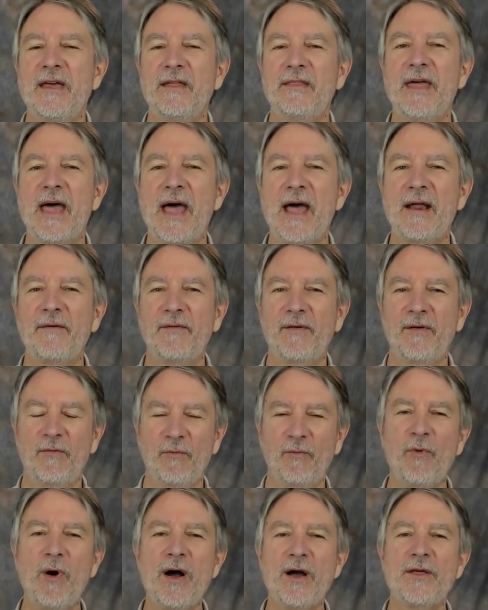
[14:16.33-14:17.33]
that
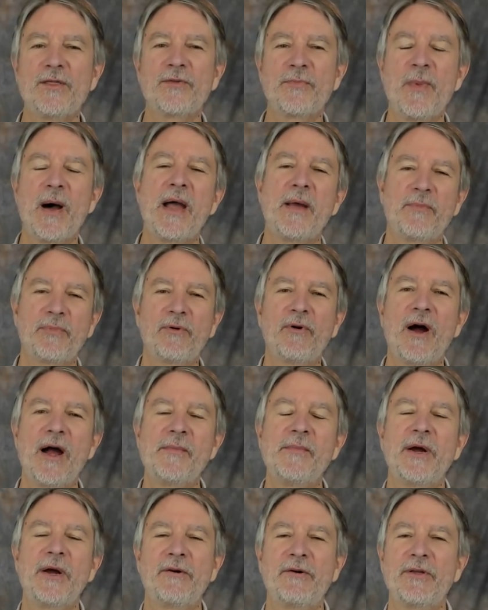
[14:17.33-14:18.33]
was my
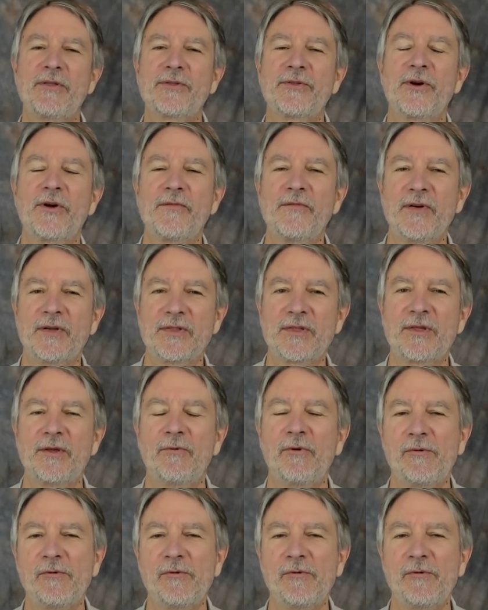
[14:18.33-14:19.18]
primary service,